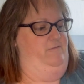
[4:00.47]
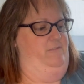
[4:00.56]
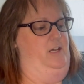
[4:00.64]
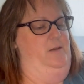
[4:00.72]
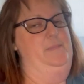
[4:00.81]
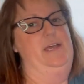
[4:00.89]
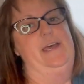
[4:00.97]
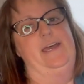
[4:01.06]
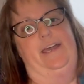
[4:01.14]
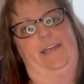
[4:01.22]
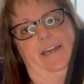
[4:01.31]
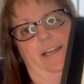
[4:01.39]
from,
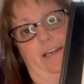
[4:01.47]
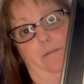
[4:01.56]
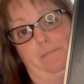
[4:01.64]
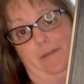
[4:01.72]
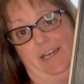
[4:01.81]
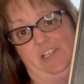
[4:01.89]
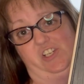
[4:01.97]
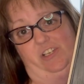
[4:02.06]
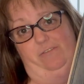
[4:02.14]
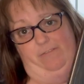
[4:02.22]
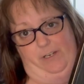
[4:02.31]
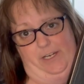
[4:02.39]
and I got a
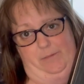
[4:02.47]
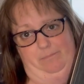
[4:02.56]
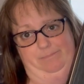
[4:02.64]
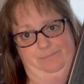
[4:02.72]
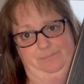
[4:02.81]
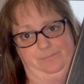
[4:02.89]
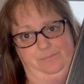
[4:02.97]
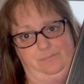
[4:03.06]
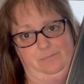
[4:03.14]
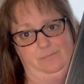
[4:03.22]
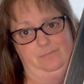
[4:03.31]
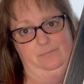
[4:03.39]
matching frame
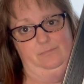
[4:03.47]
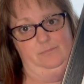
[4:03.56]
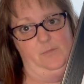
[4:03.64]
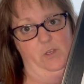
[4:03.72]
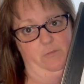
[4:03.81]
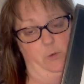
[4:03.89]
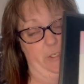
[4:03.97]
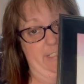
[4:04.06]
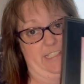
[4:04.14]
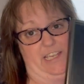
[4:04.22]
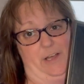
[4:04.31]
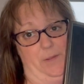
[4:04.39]
for
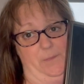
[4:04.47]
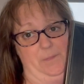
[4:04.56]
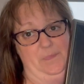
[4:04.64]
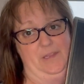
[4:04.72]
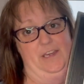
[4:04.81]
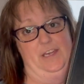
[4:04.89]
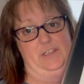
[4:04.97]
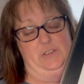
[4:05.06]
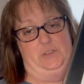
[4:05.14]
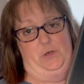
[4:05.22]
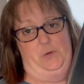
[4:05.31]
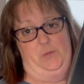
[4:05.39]
Ciel
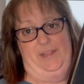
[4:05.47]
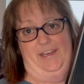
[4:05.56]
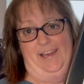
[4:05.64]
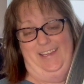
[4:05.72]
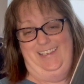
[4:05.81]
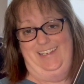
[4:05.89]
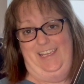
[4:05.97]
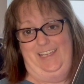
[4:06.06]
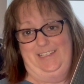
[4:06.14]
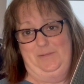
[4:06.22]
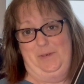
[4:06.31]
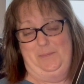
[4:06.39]
so that I can
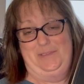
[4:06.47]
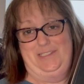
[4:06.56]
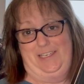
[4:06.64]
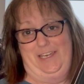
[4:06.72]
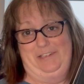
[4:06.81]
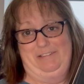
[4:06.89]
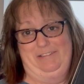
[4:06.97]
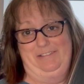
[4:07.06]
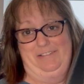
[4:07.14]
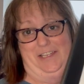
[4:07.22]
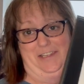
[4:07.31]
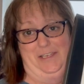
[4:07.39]
hang them up together
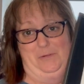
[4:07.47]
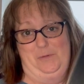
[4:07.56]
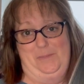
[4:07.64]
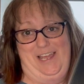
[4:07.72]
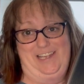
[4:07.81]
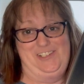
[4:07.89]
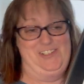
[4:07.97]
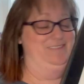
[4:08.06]
and they will match.